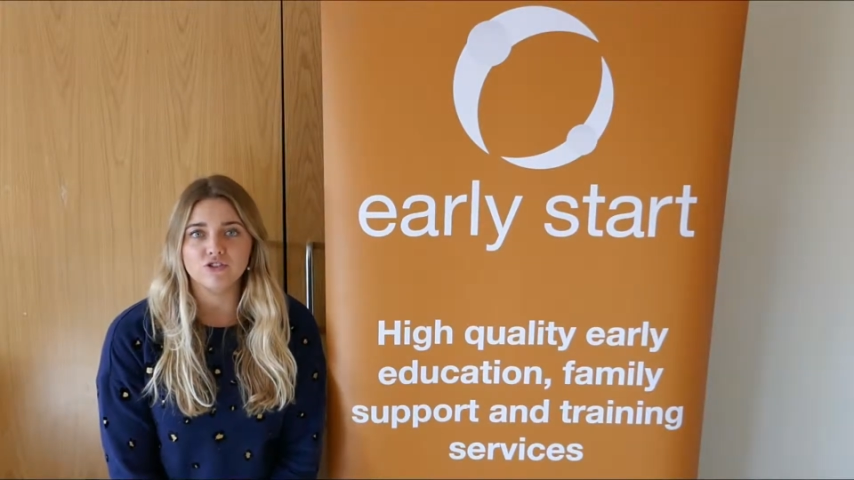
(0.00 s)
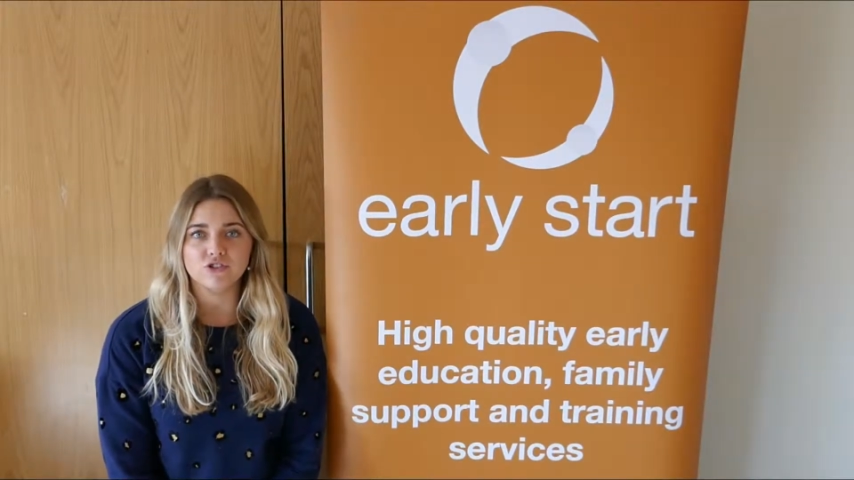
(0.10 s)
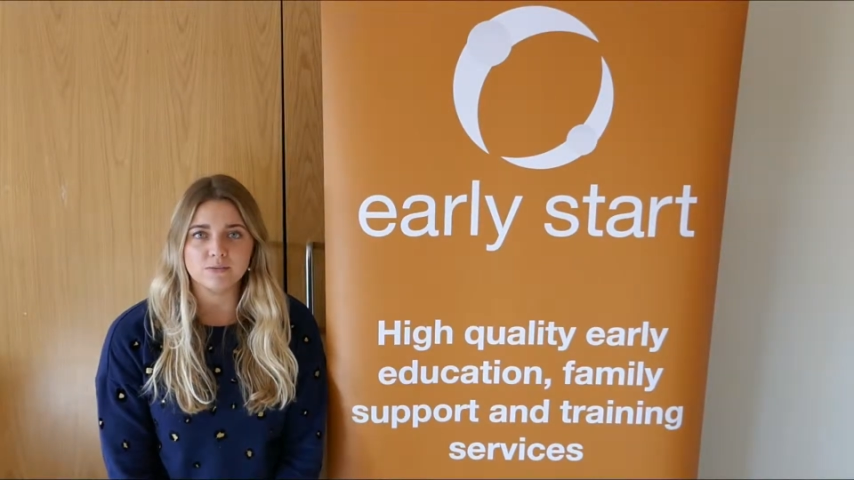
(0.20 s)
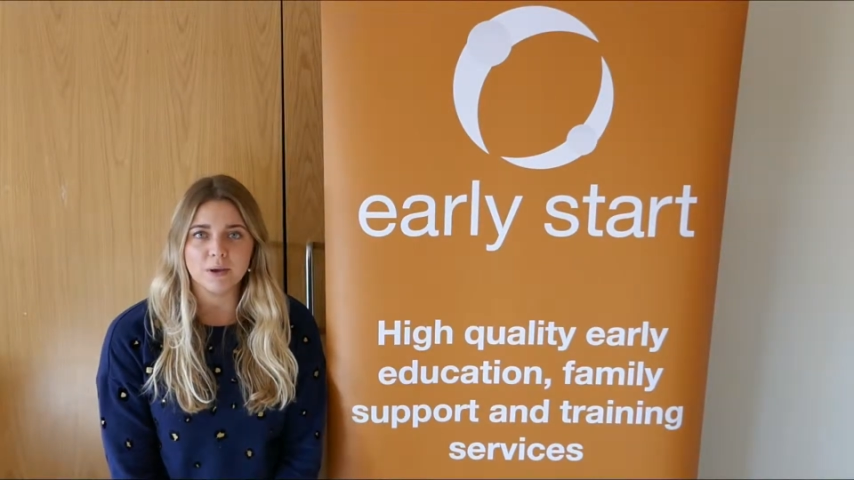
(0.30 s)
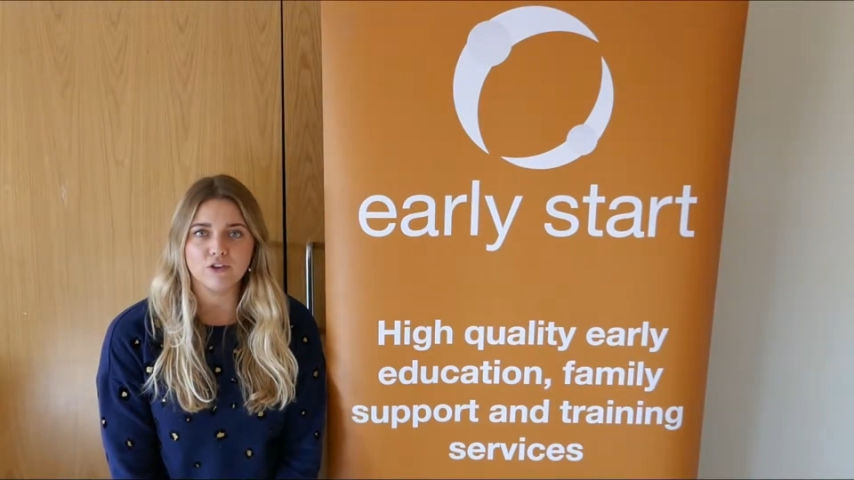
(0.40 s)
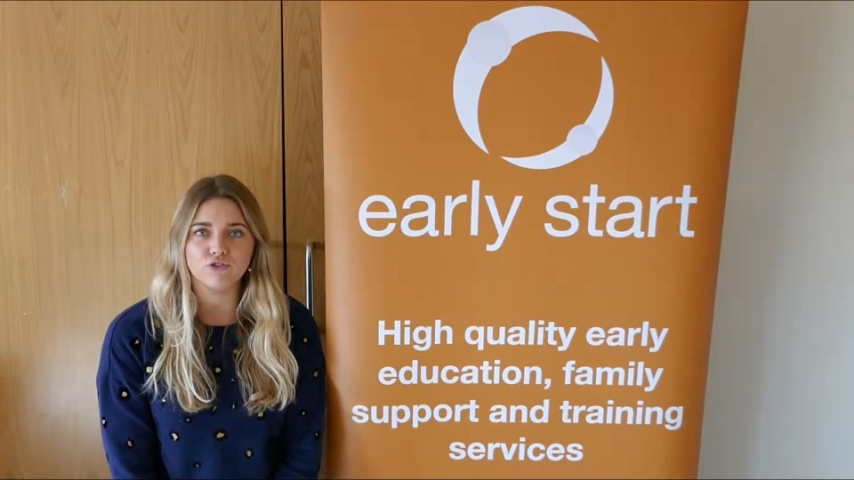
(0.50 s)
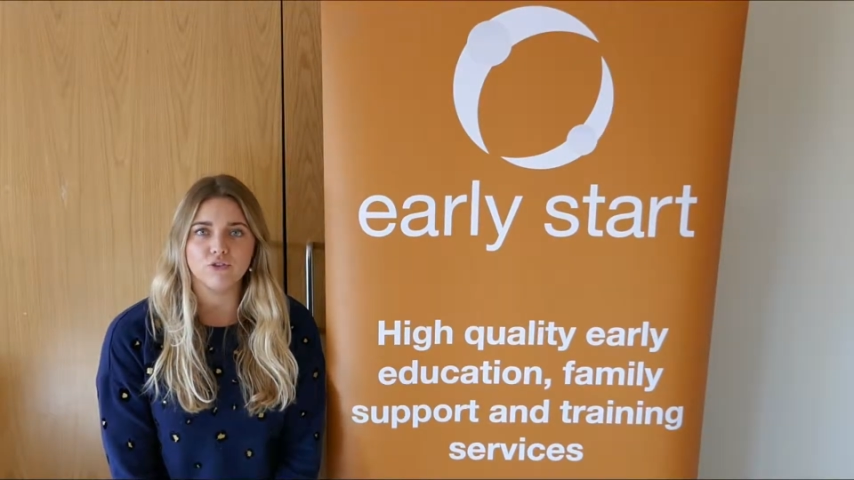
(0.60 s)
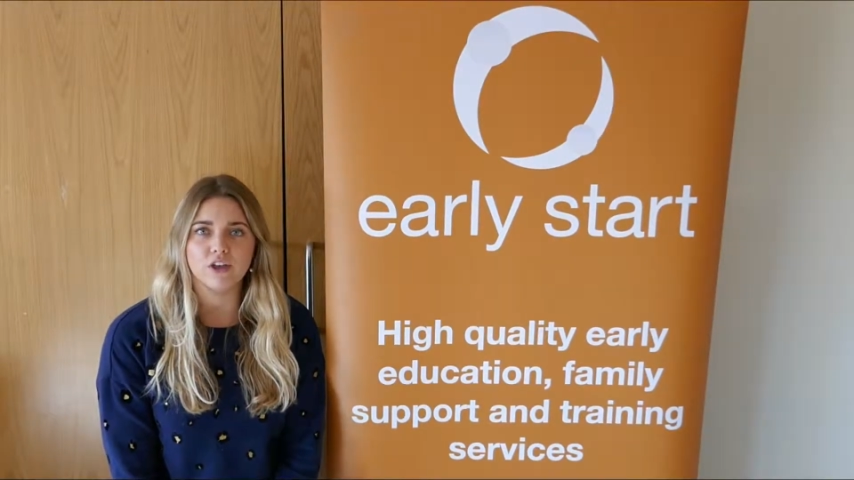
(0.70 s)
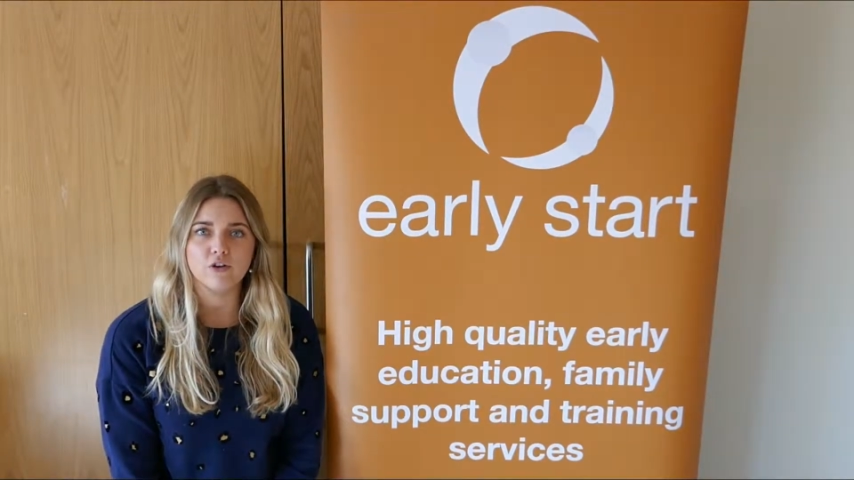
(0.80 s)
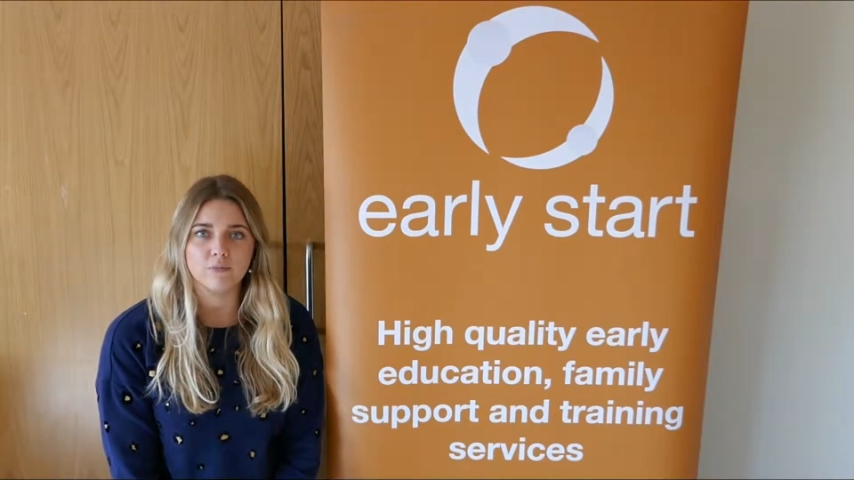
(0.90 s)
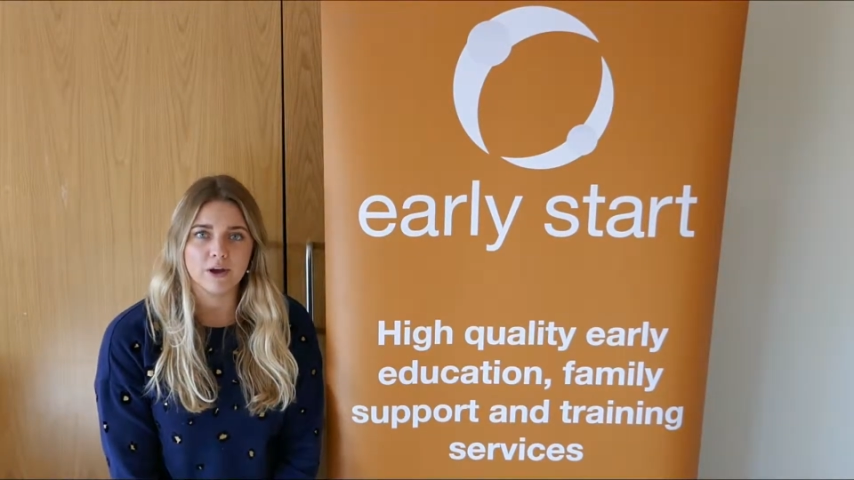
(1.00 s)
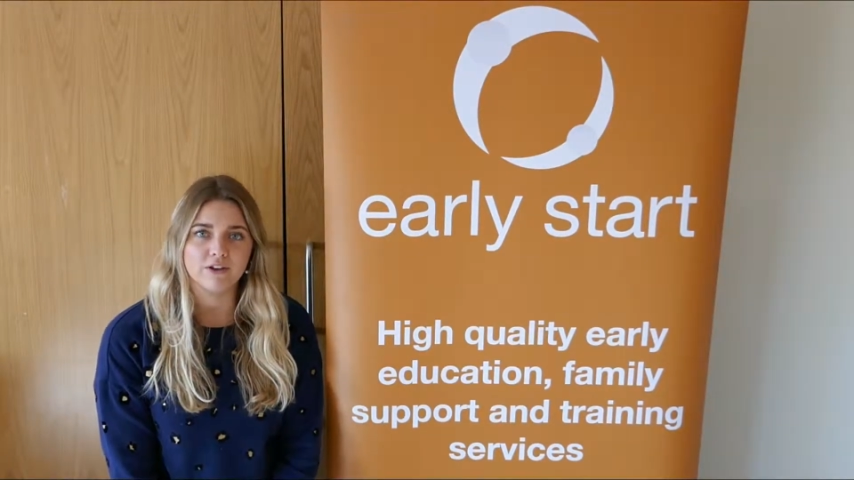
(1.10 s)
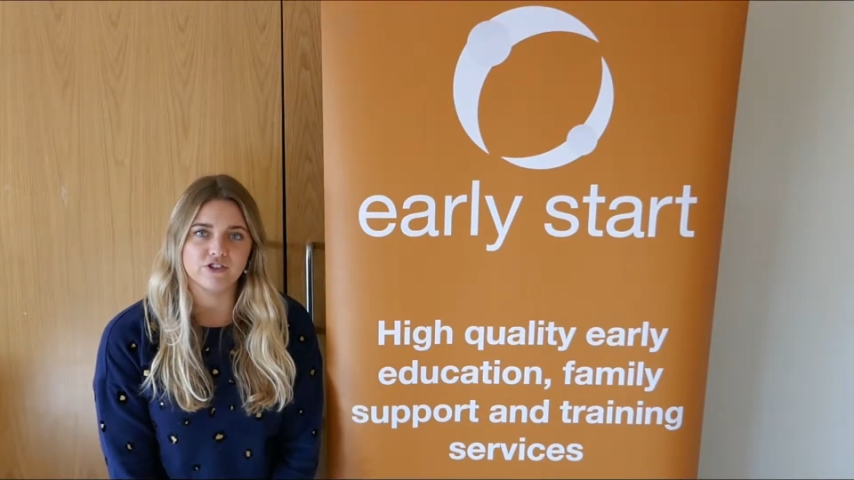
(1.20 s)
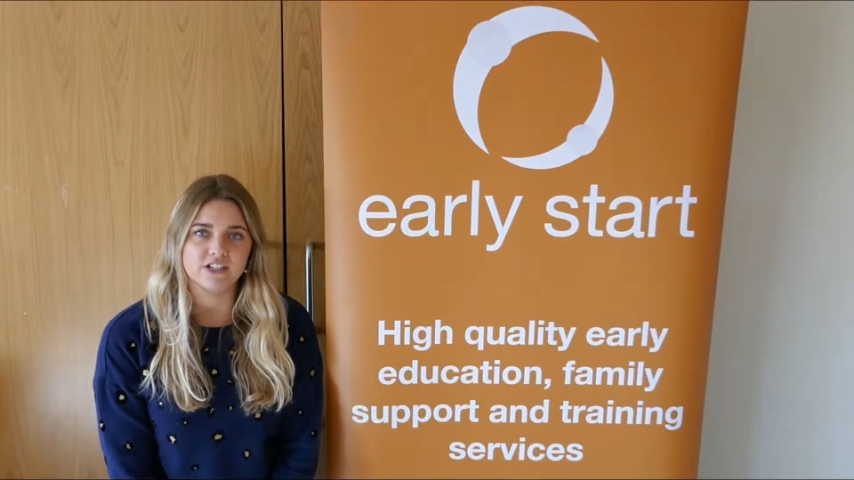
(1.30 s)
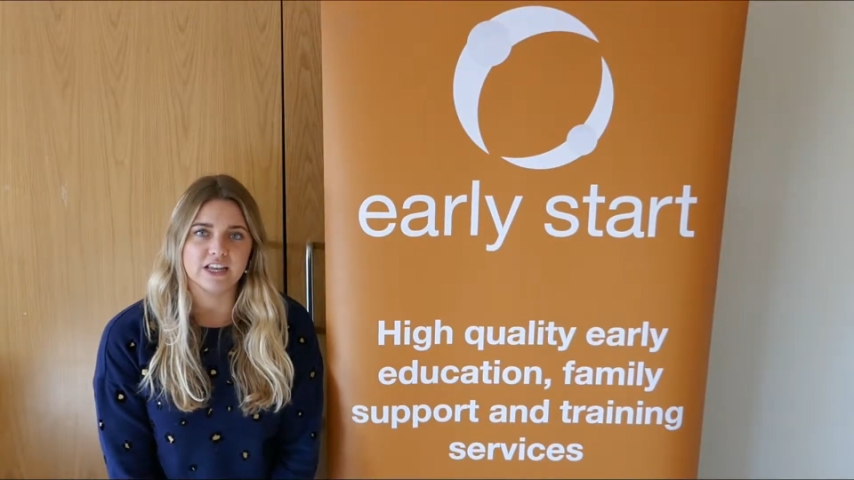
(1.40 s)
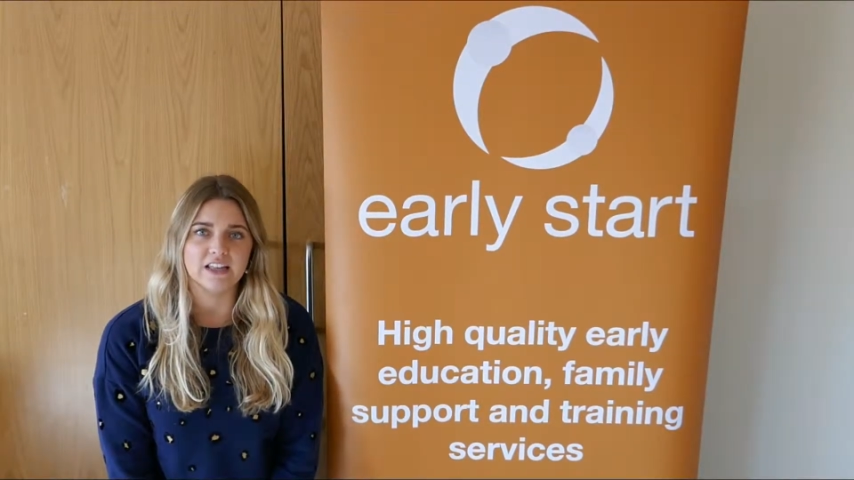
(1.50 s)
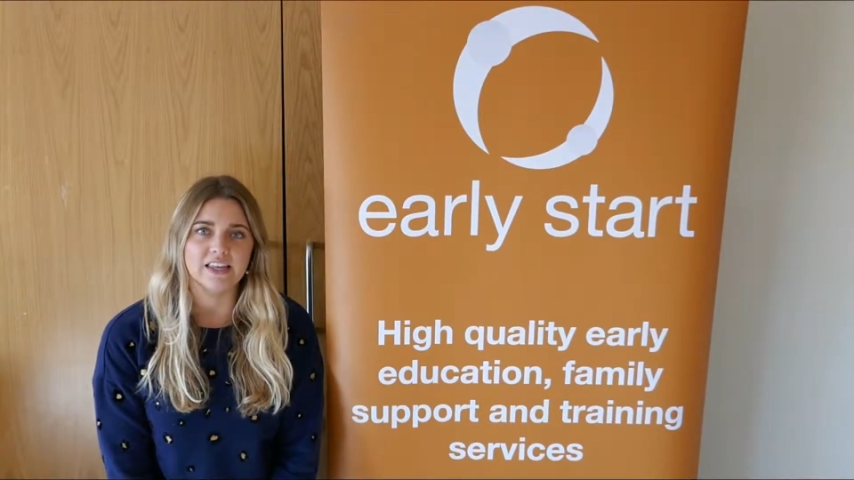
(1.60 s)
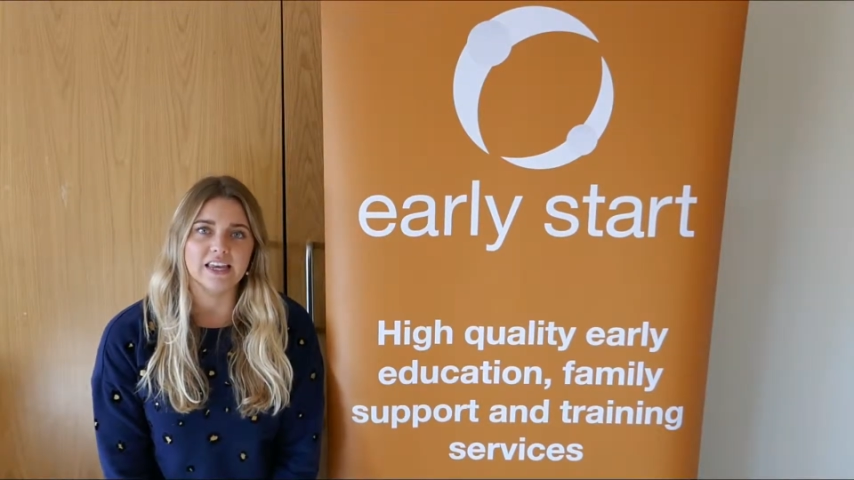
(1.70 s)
just make sure that you're purchasing the